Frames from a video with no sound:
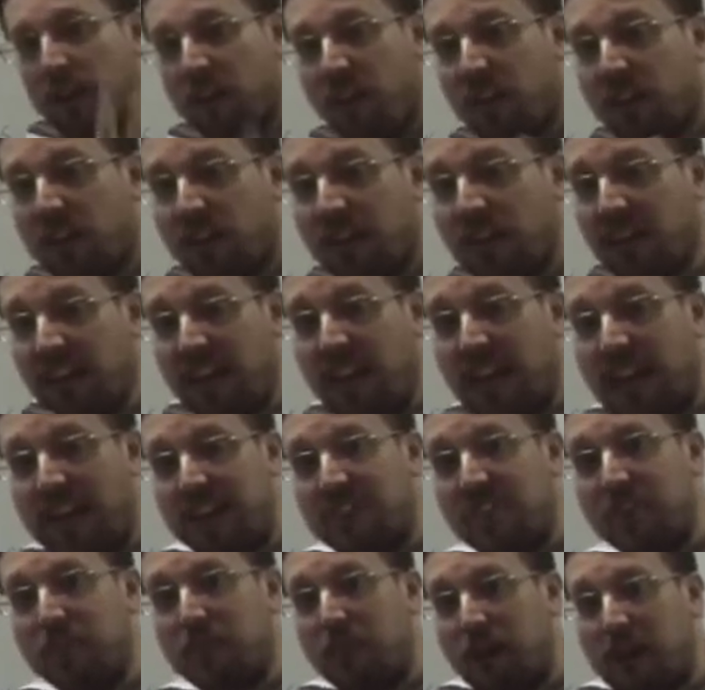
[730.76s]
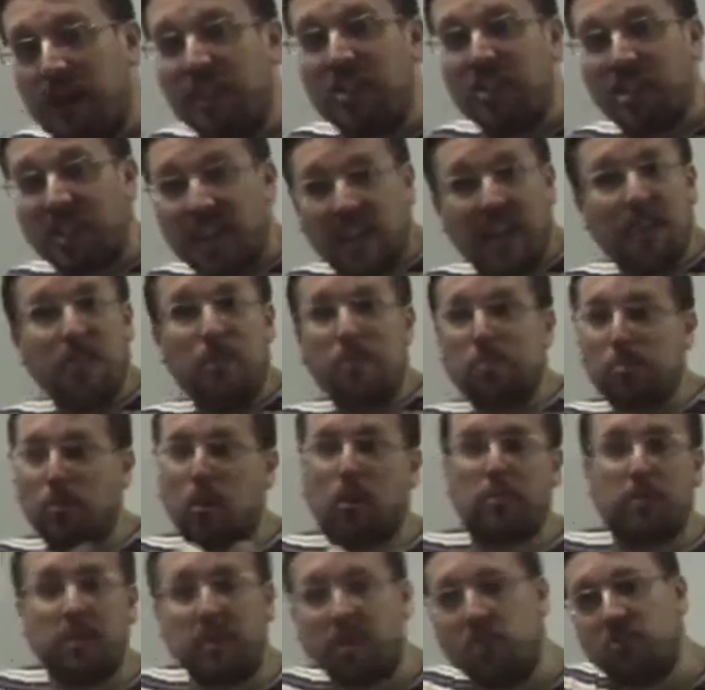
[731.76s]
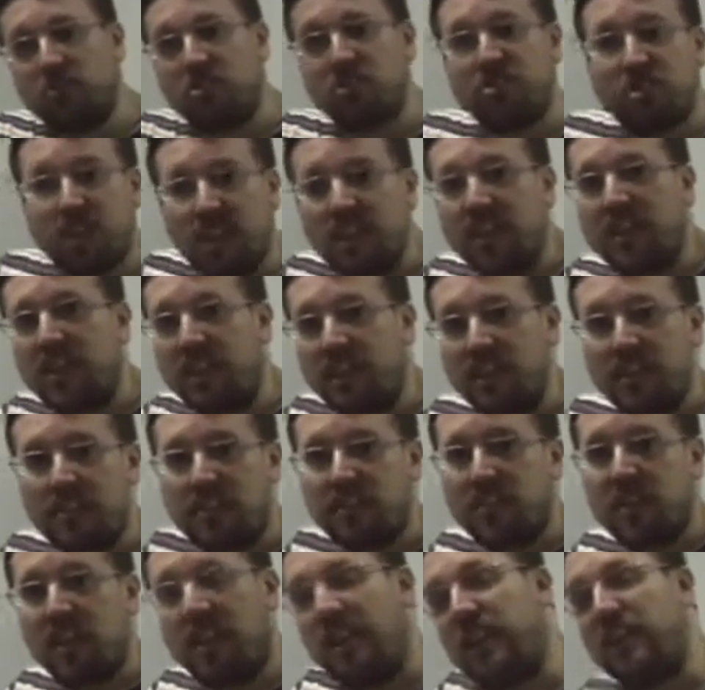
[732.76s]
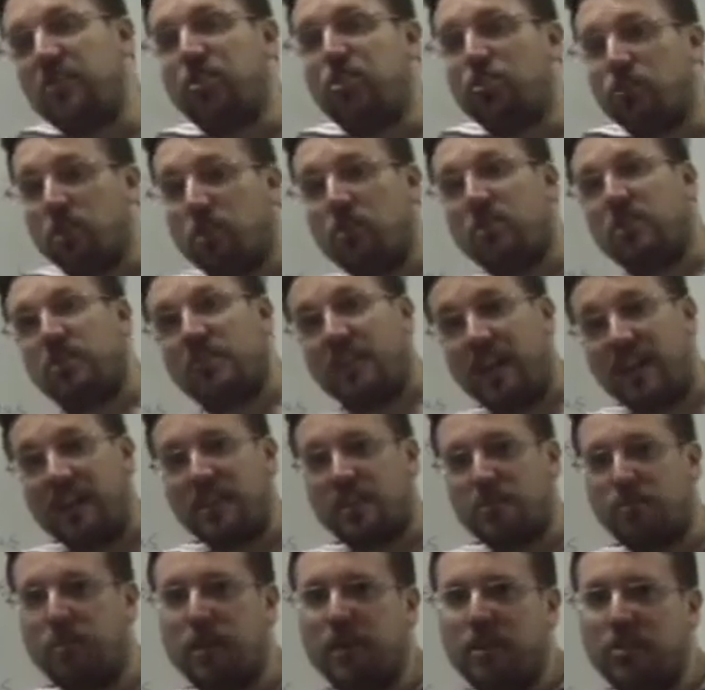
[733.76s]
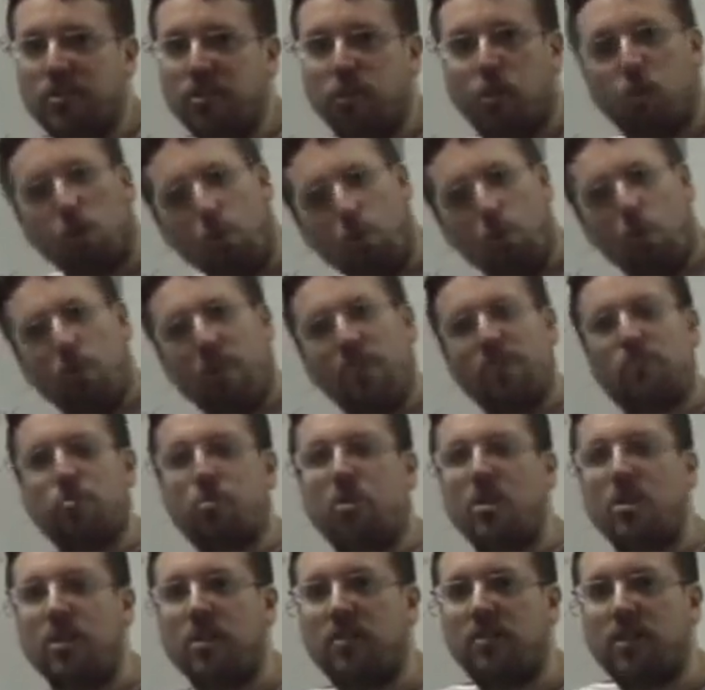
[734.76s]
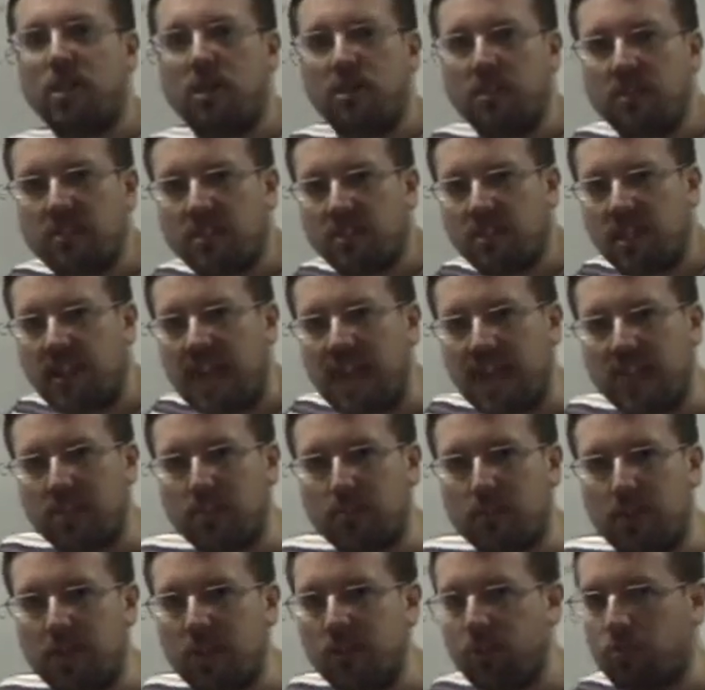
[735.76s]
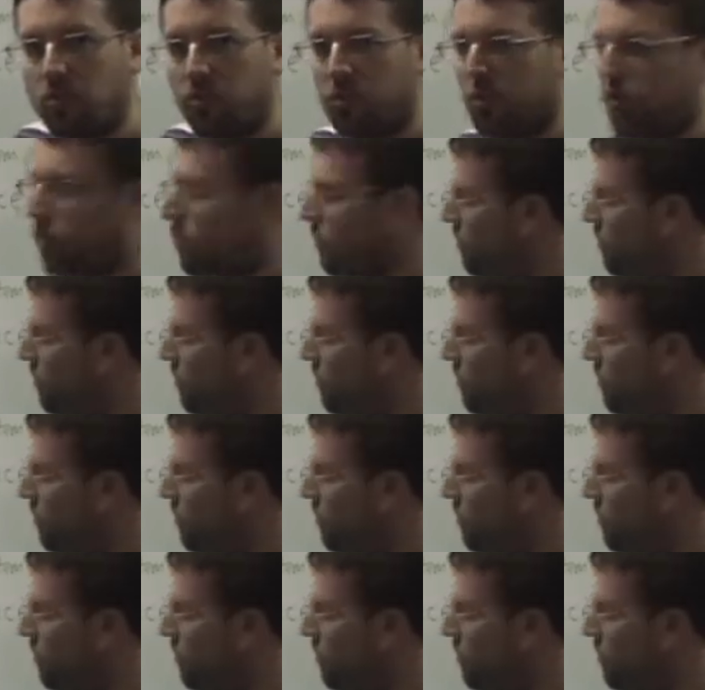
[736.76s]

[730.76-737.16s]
the other thing that has to manage, again, you probably don't see this unless you go to Task Manager. Always worth going to Task Manager on your